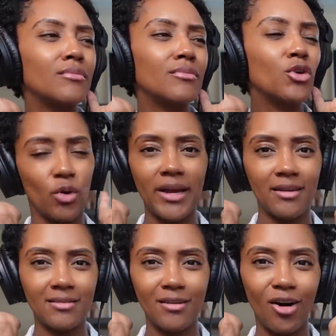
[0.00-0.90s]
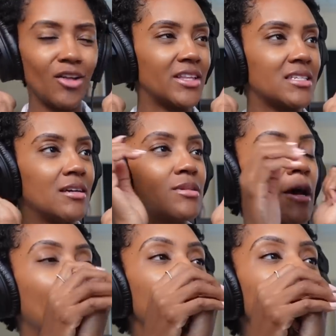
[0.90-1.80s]
great all at the same
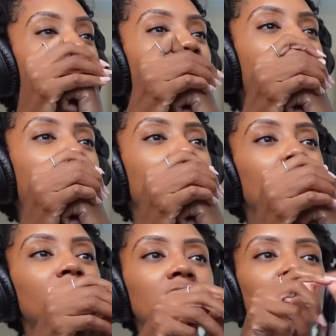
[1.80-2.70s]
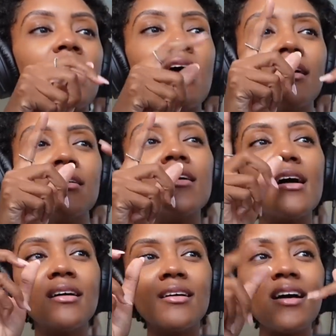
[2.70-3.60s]
time. I love the oh,
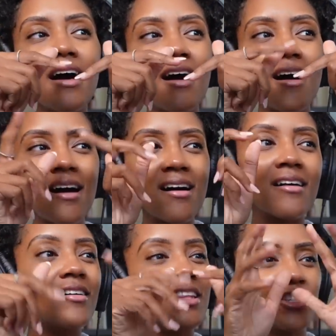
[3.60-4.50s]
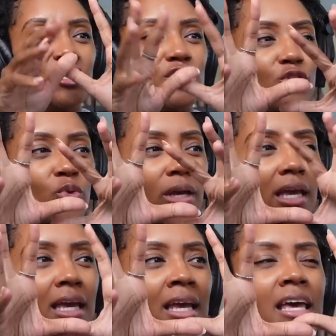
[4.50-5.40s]
oh, oh that she's
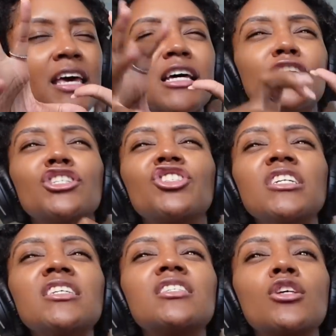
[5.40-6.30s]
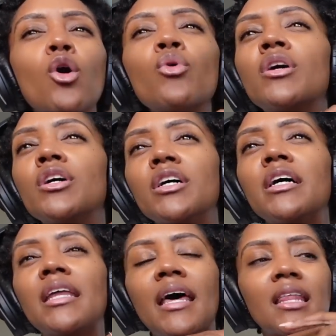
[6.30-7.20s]
doing. She's so
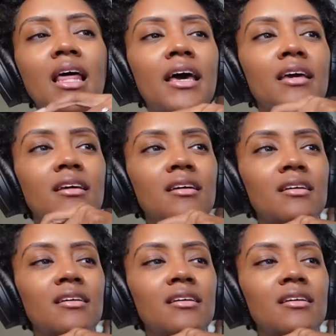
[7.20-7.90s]
good at like